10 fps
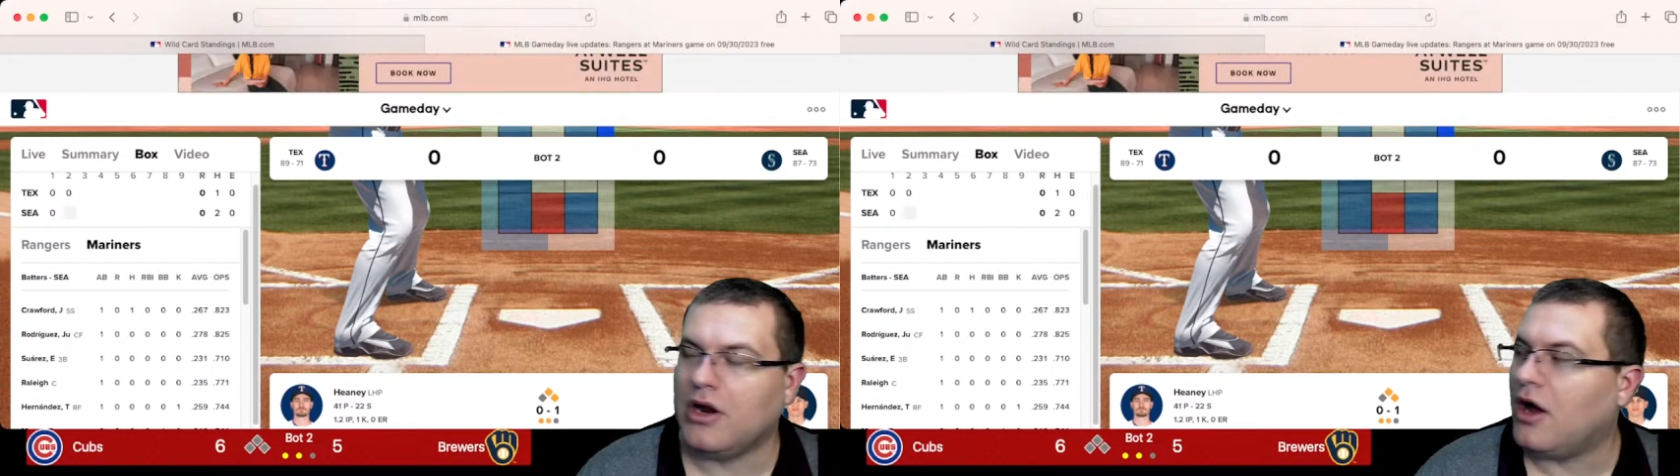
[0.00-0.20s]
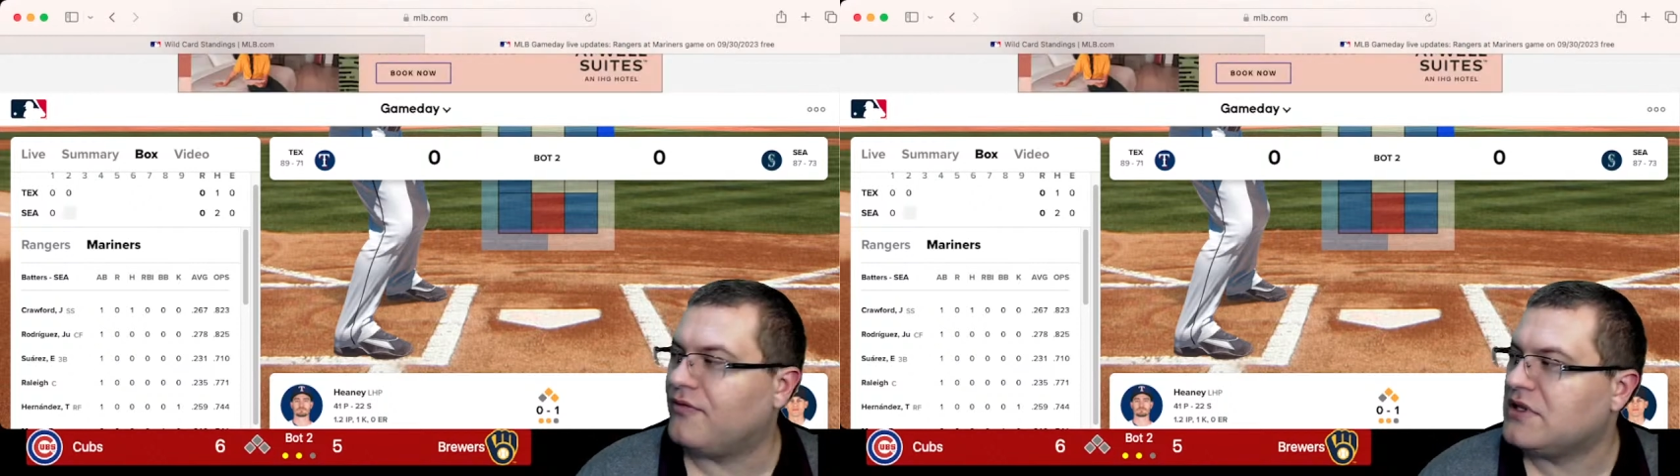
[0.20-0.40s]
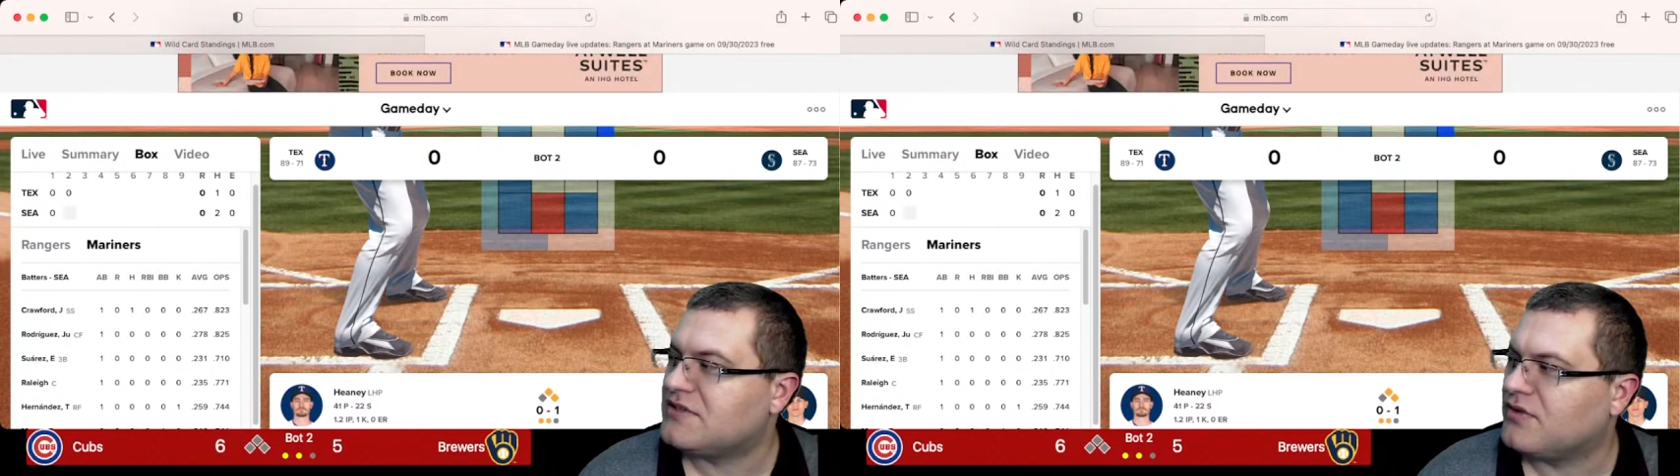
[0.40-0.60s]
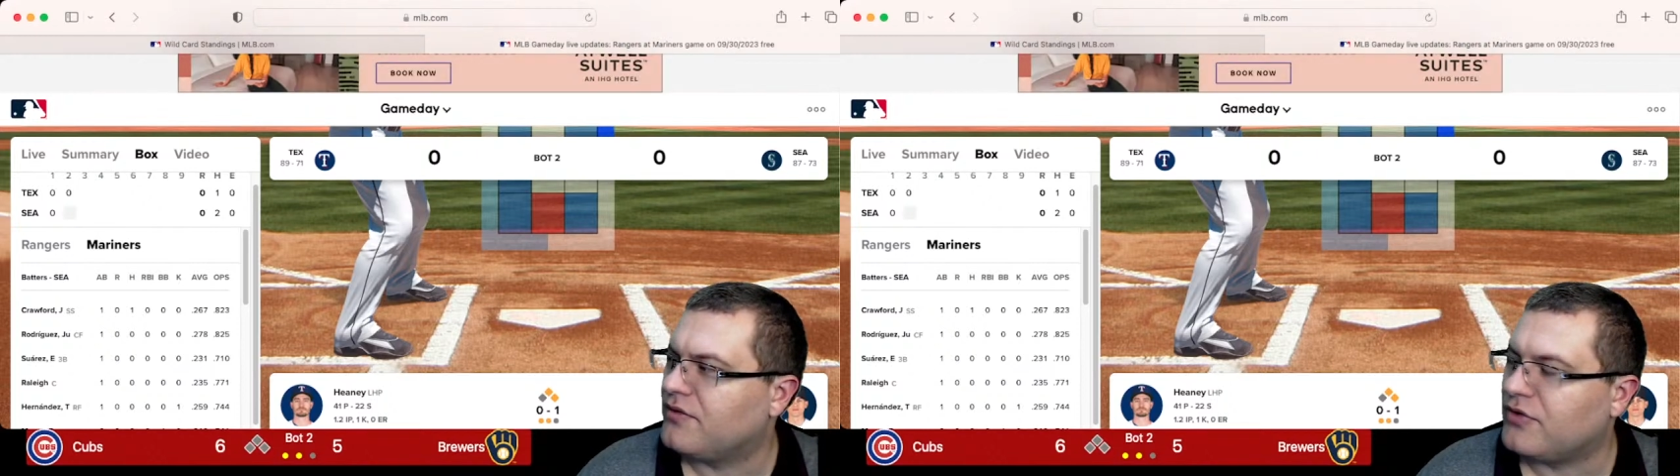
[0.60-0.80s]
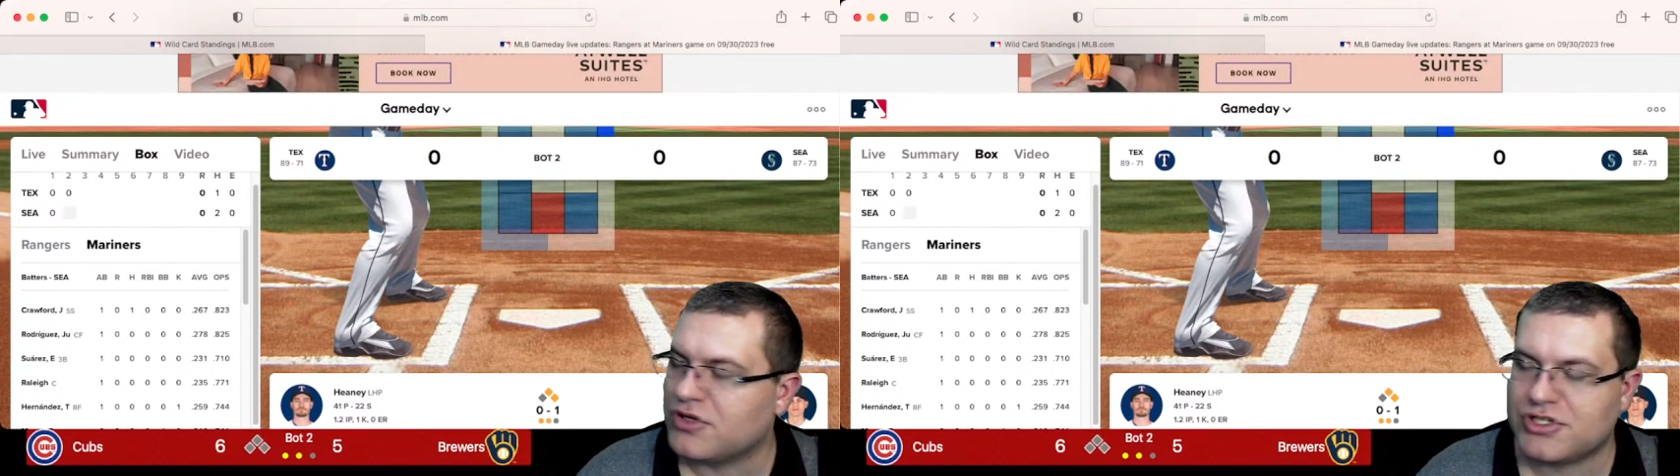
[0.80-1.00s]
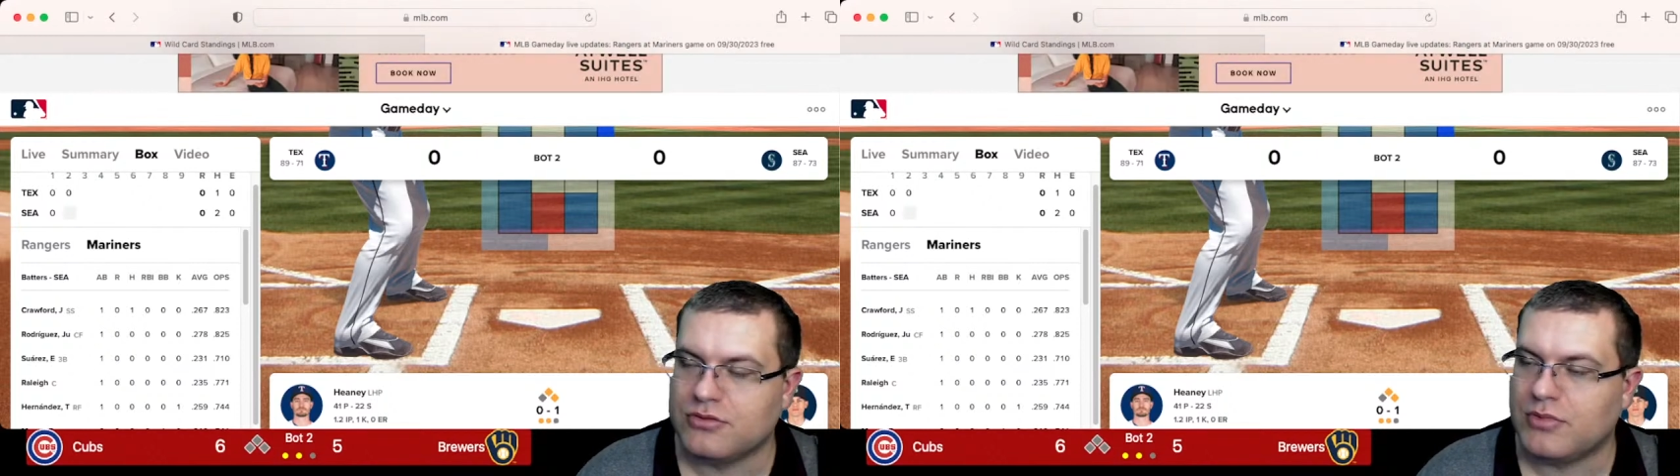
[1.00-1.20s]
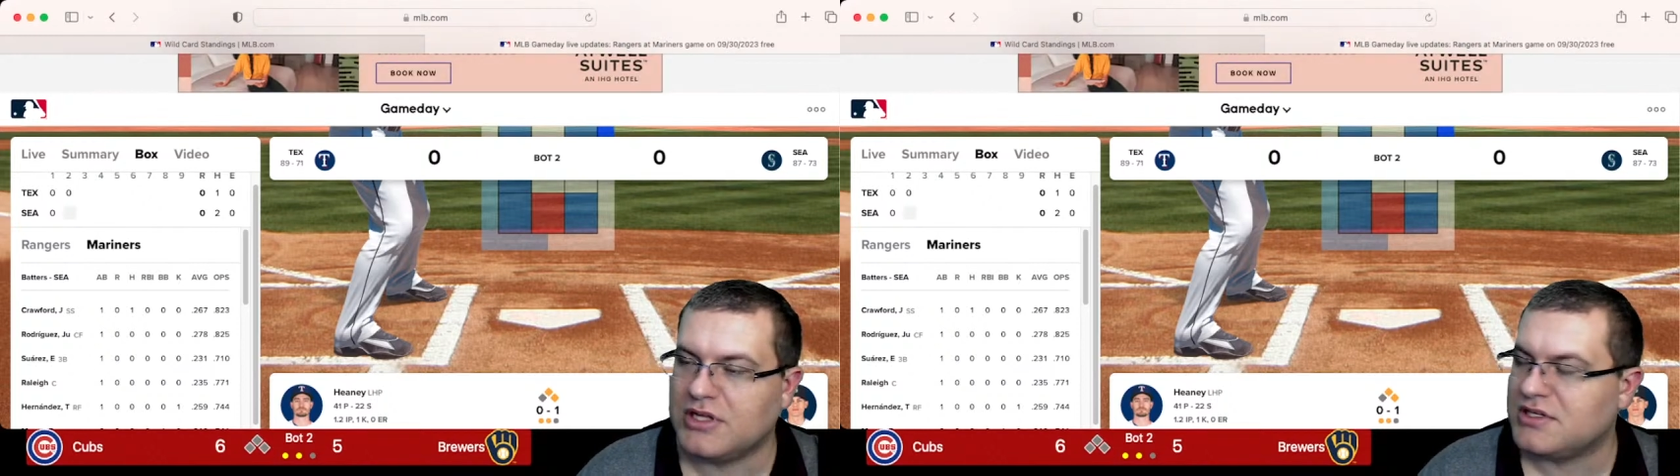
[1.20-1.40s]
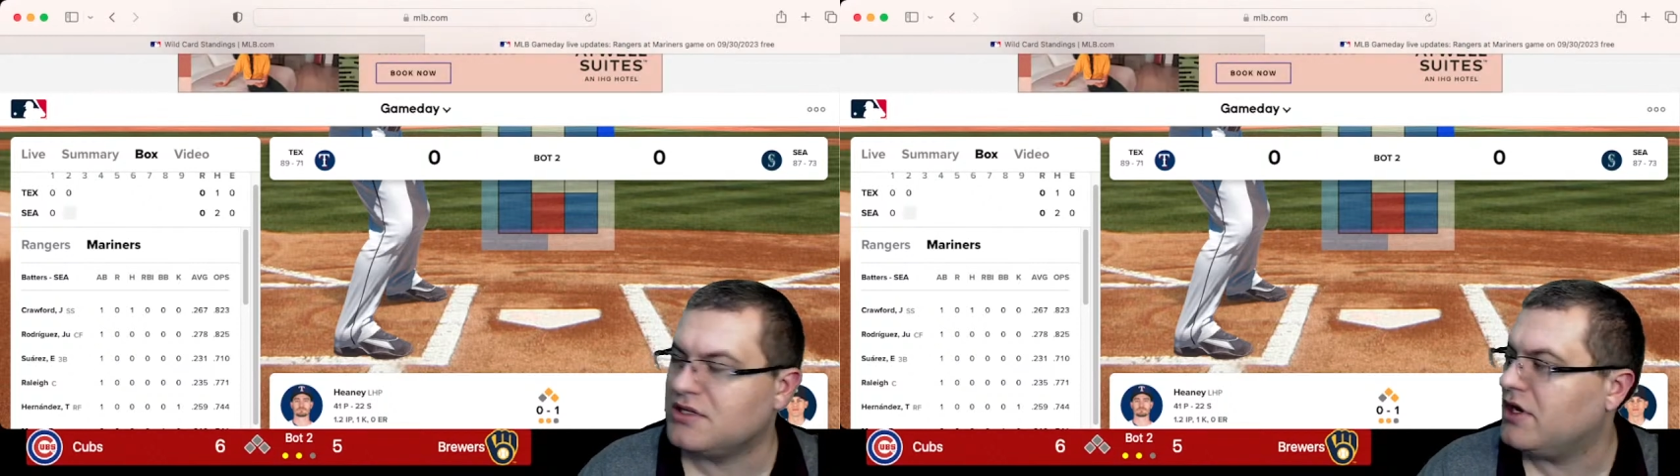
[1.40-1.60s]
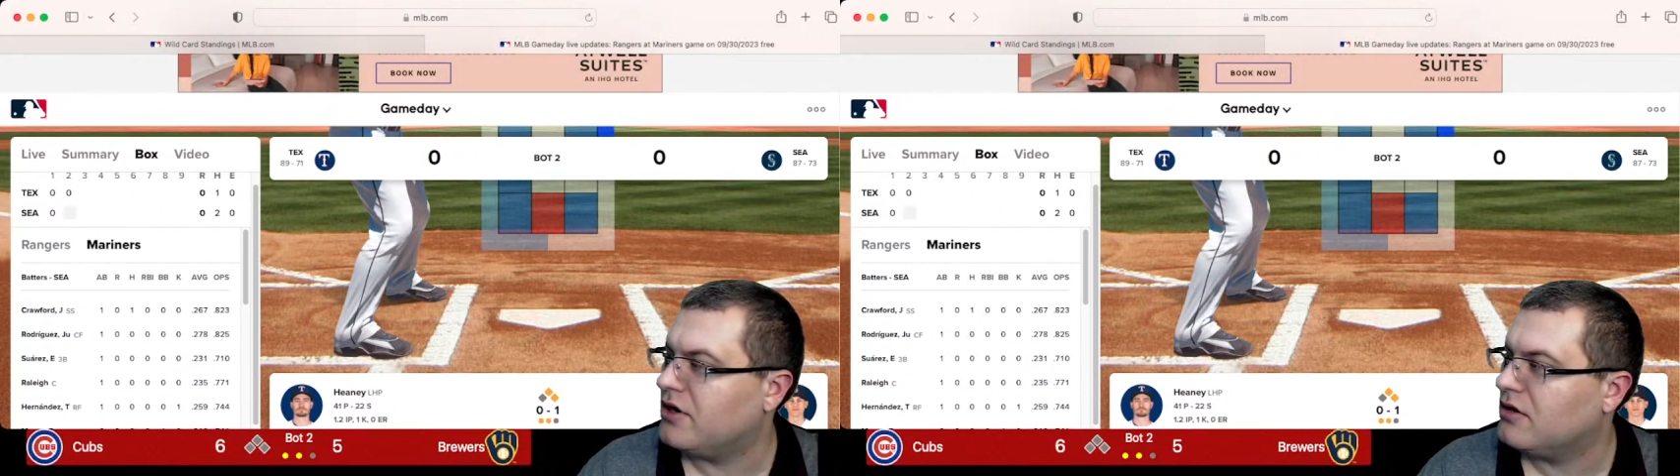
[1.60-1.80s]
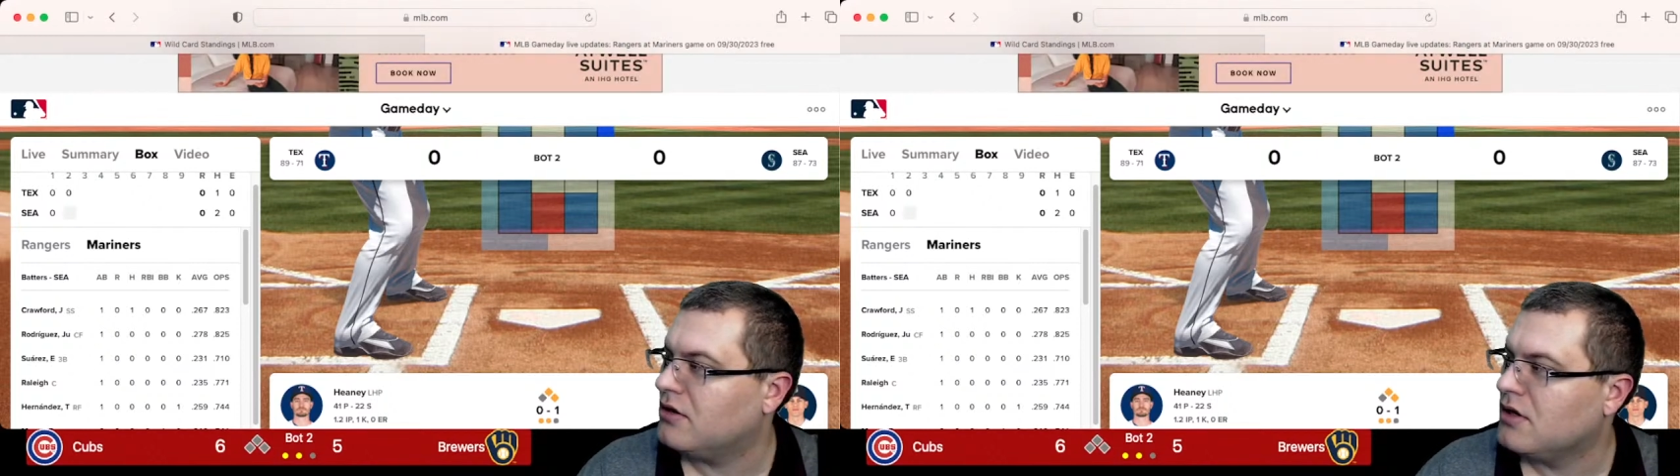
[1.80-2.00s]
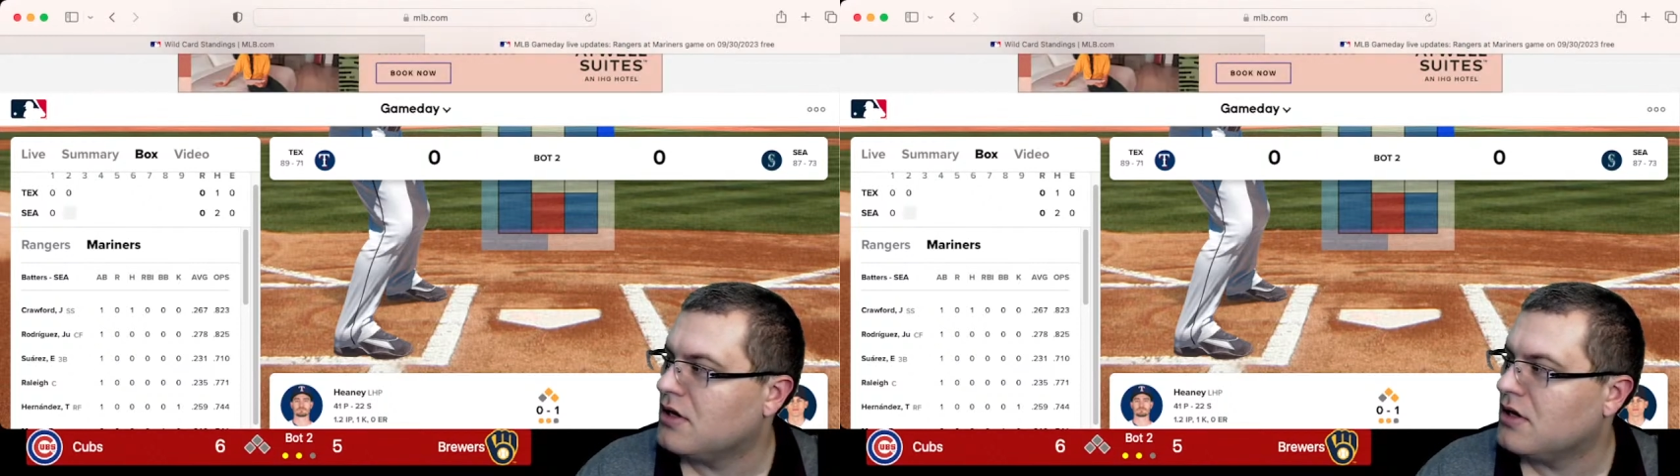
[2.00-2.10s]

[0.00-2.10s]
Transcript: offense for the first 2 months of the year.